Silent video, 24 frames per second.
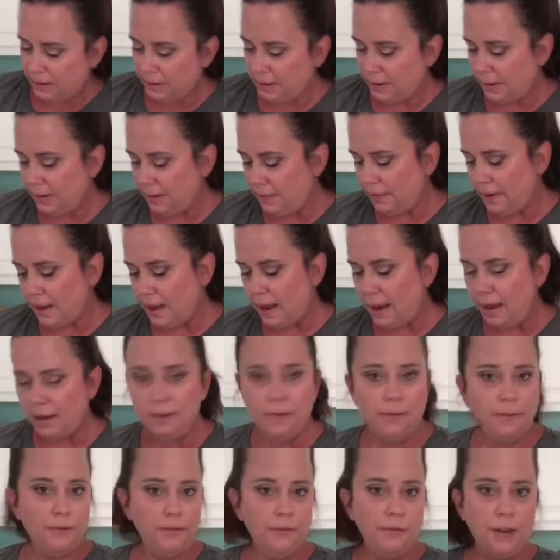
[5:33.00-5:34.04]
So you've got
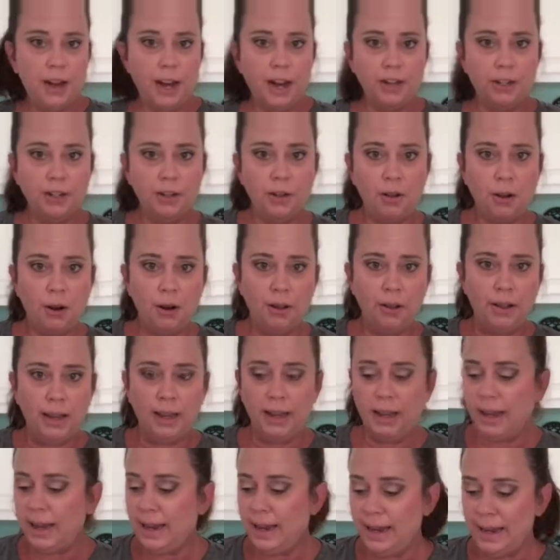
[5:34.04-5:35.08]
fresh garlic,
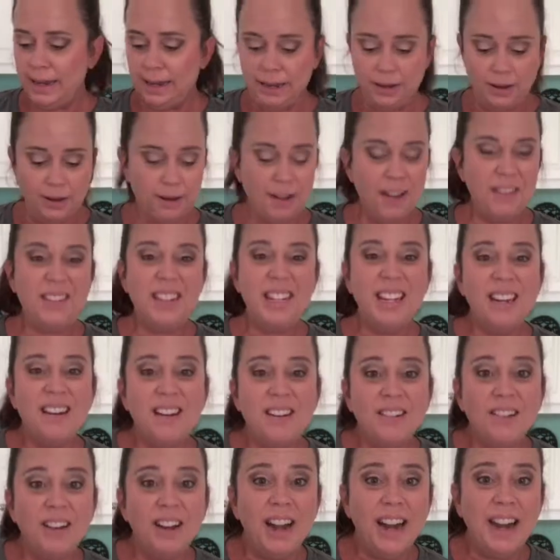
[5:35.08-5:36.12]
and you don't have to get it
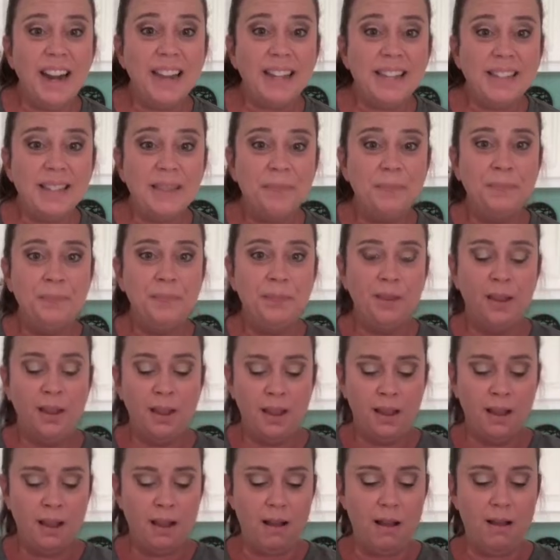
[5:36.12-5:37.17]
on your hands.
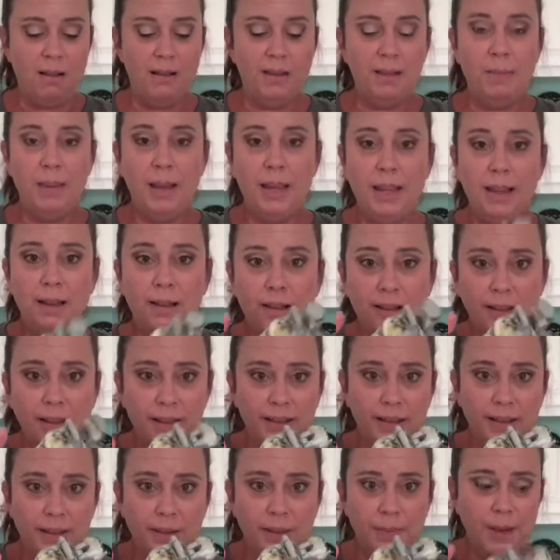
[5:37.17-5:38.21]
All the peel
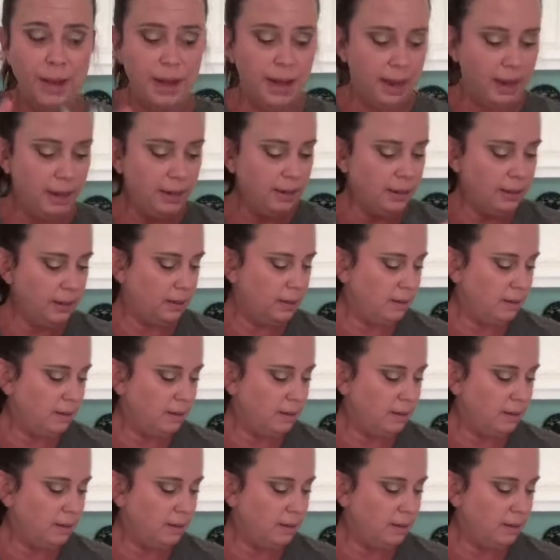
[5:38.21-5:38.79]
is still behind.